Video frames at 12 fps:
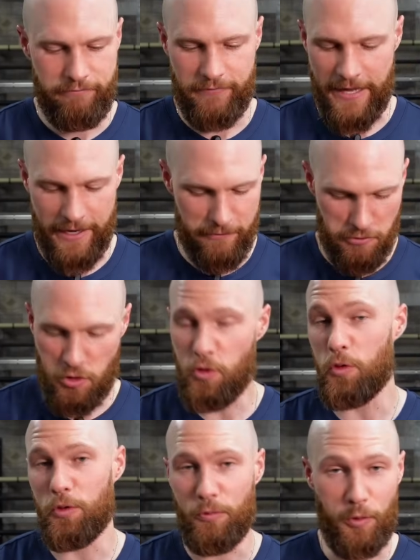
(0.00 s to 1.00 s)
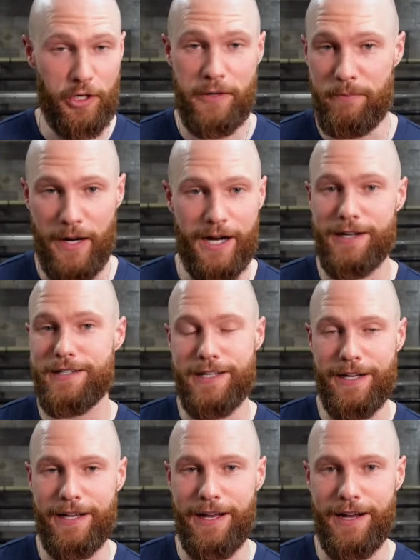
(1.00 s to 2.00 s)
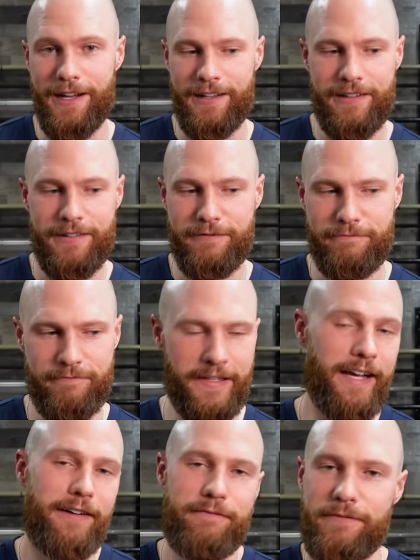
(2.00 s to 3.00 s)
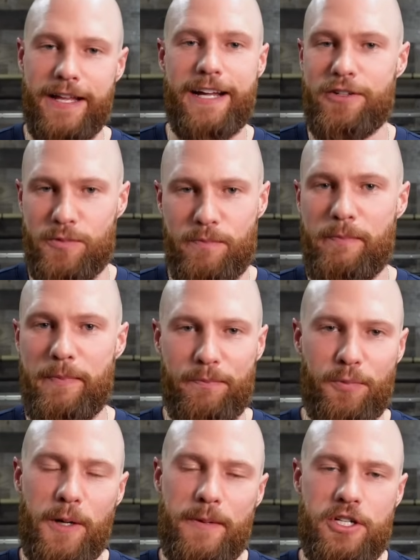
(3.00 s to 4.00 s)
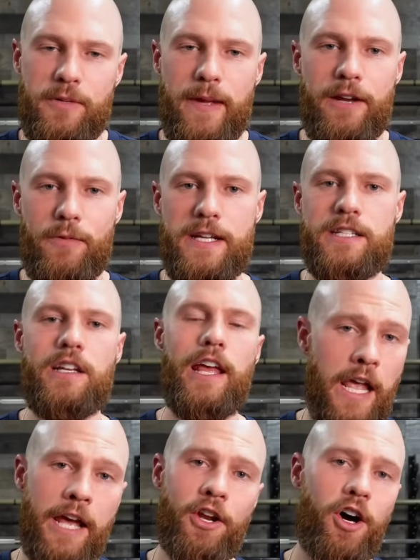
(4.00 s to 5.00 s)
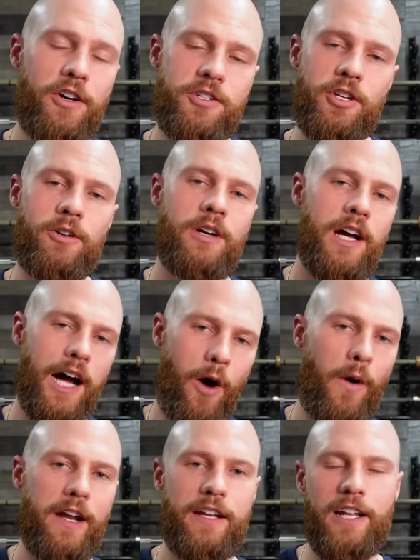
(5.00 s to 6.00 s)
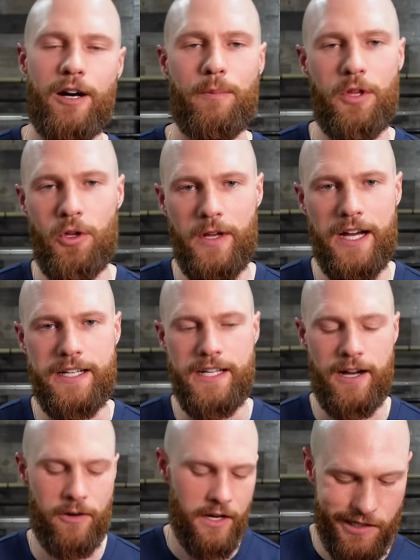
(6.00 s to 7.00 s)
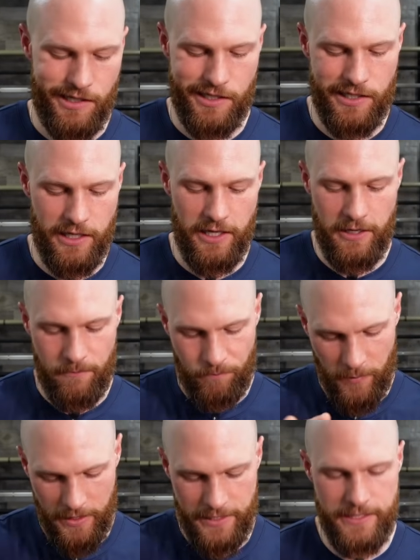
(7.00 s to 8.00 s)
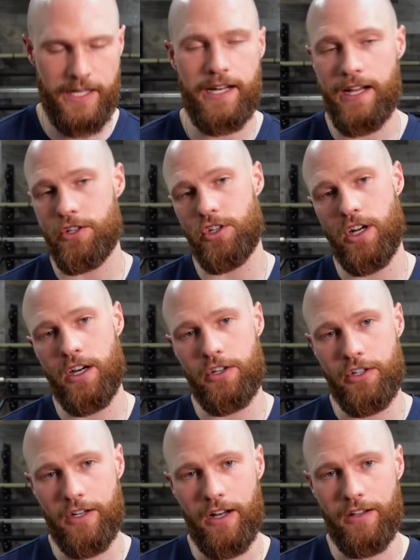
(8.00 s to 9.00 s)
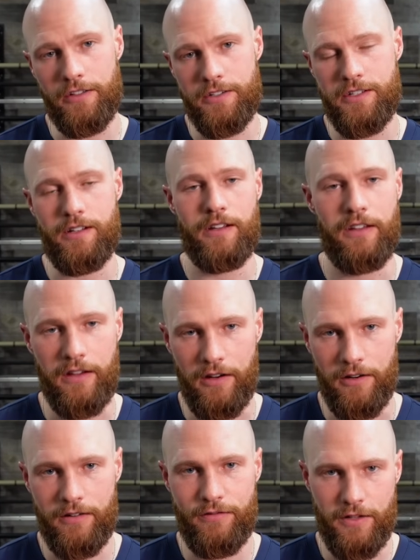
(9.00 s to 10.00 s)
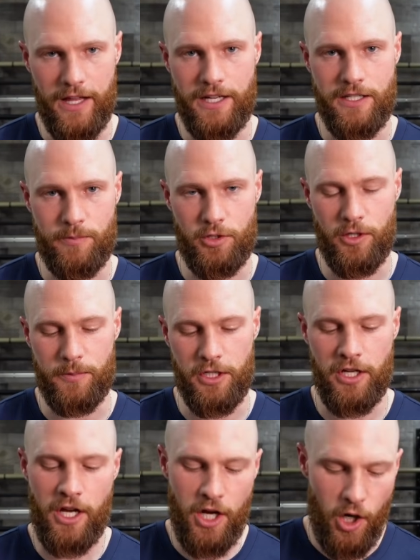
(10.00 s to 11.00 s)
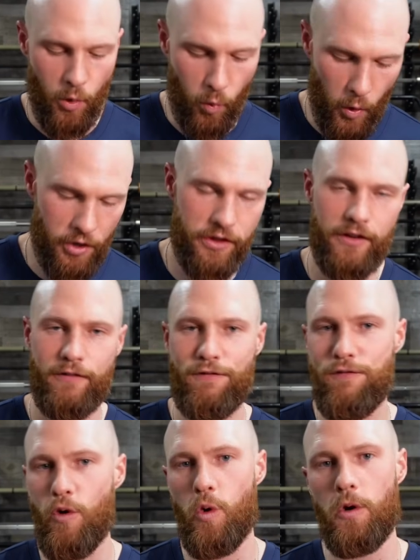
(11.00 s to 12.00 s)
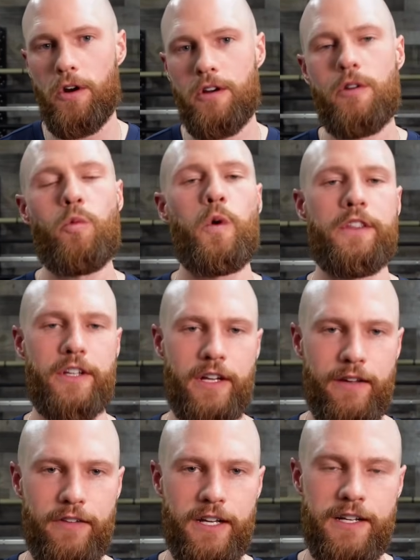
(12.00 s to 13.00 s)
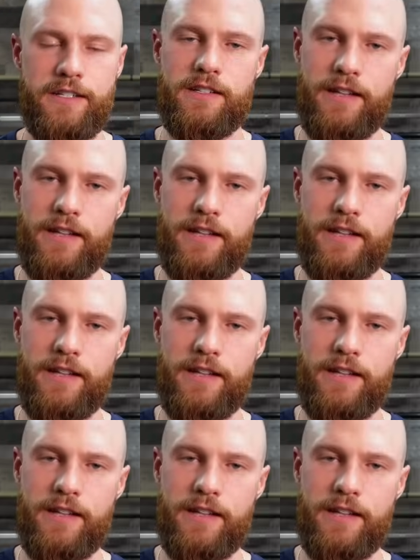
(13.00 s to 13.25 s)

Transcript: That cool wooden box that I got, yeah, that is pretty much the main reason. And also, I wanted to help you guys out to see, is that extra $100 a year for that subscription worth it for what they're giving us,